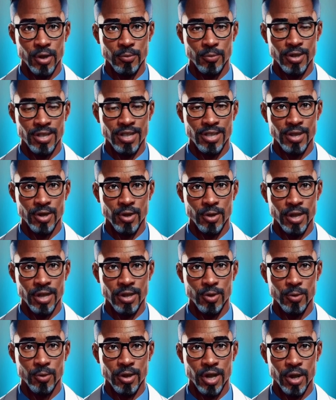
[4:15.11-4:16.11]
where to
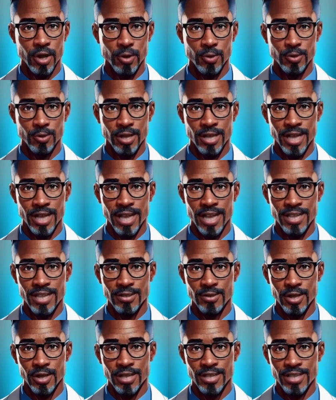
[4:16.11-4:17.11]
start when securing new
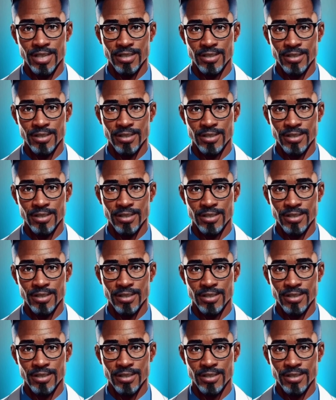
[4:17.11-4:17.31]
code.